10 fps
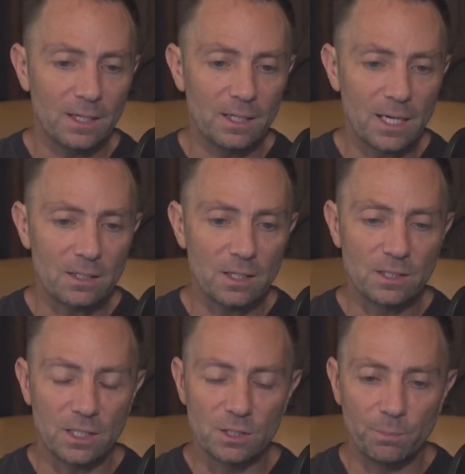And again,
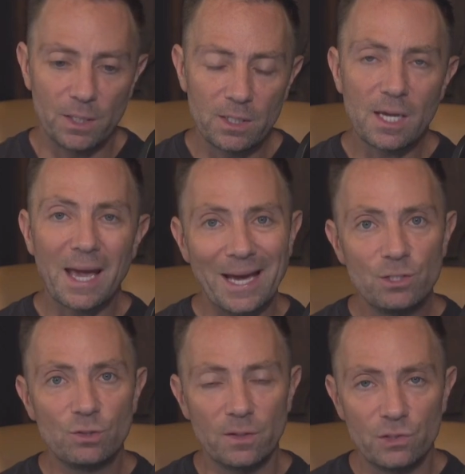it's it's been a
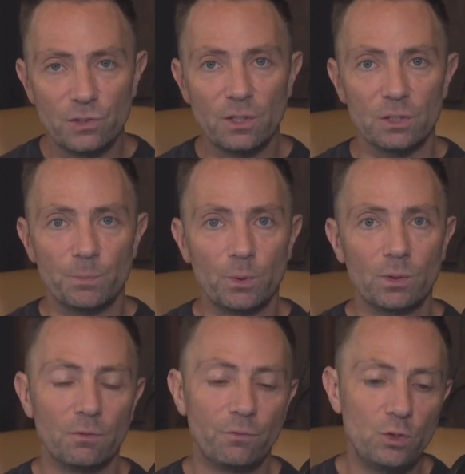hedge this year. It's been
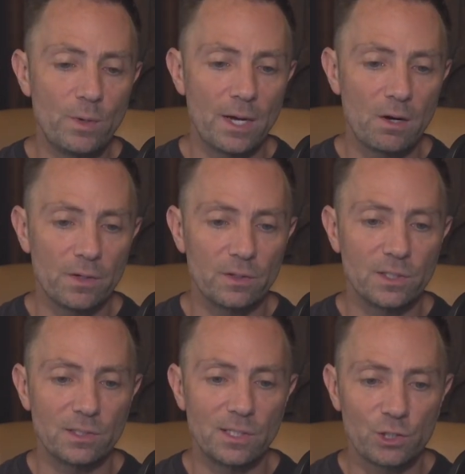one of the few areas
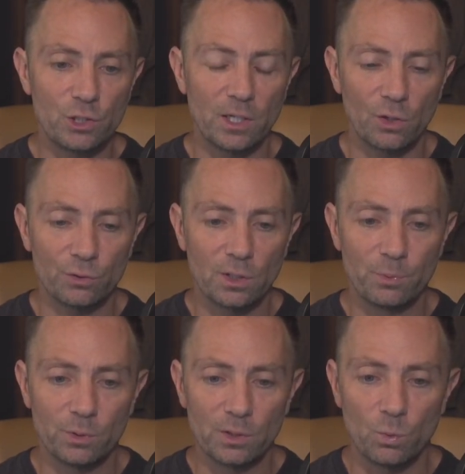that's actually held
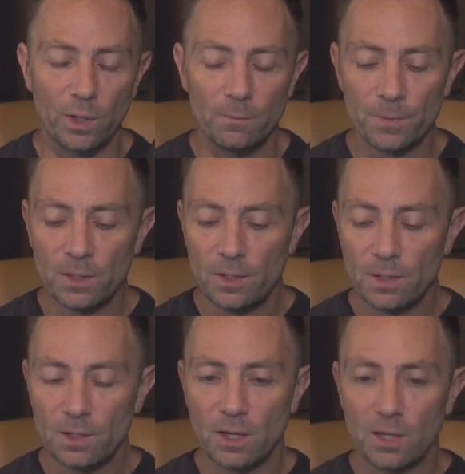up really well.
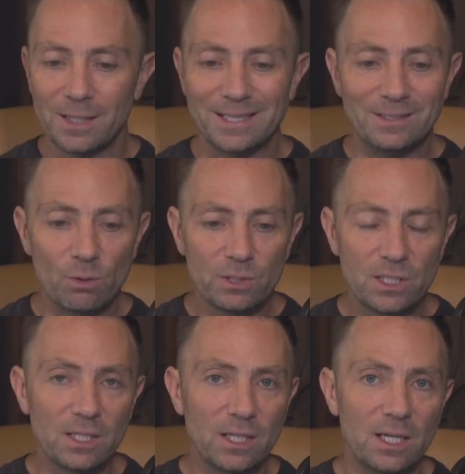Uh, and I don't
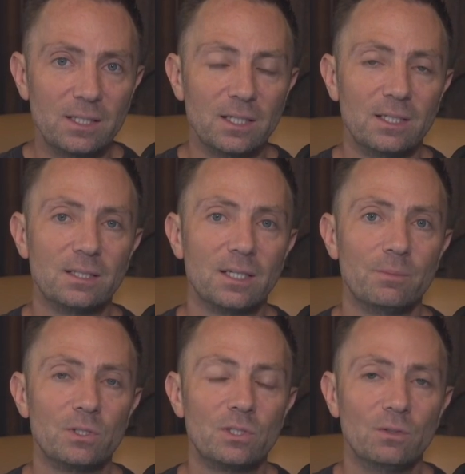see that ending
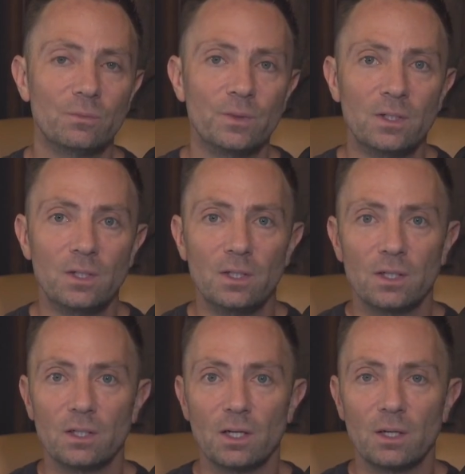anytime soon.
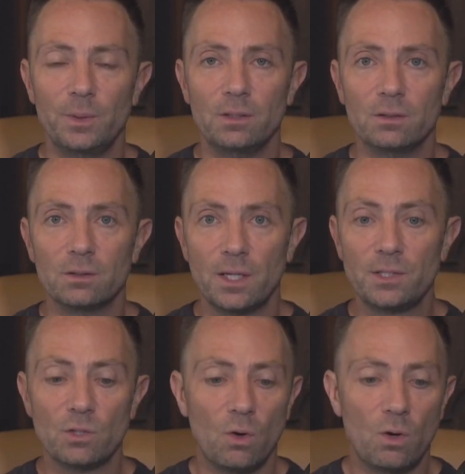I mean,
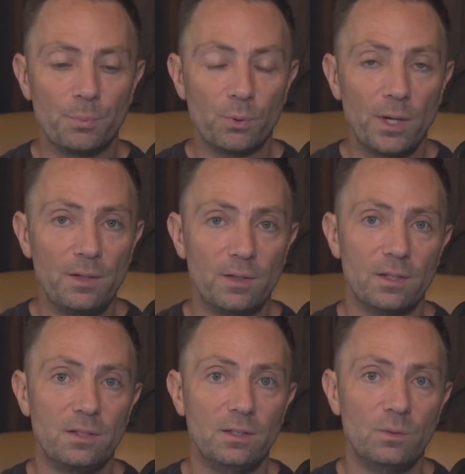let's all pray
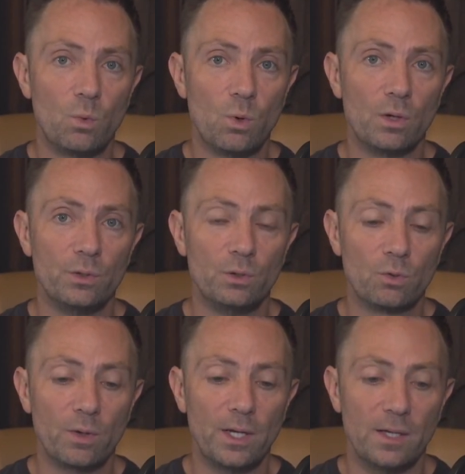that the war in
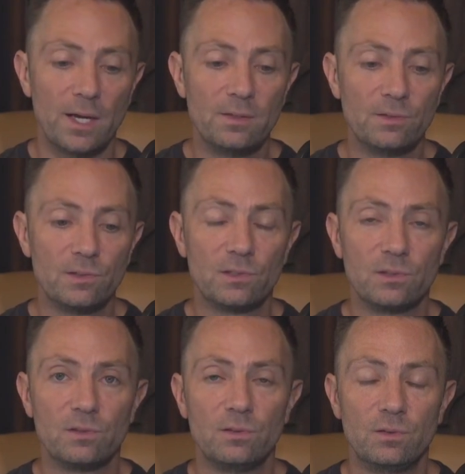Ukraine
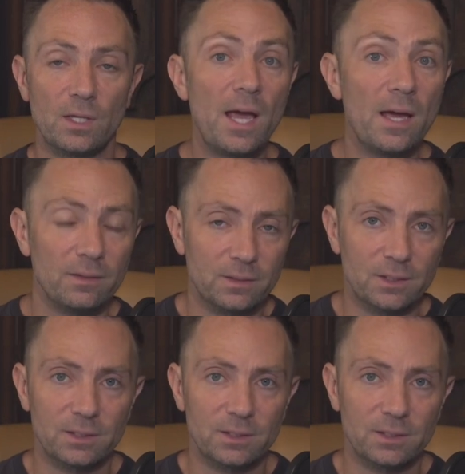ends today.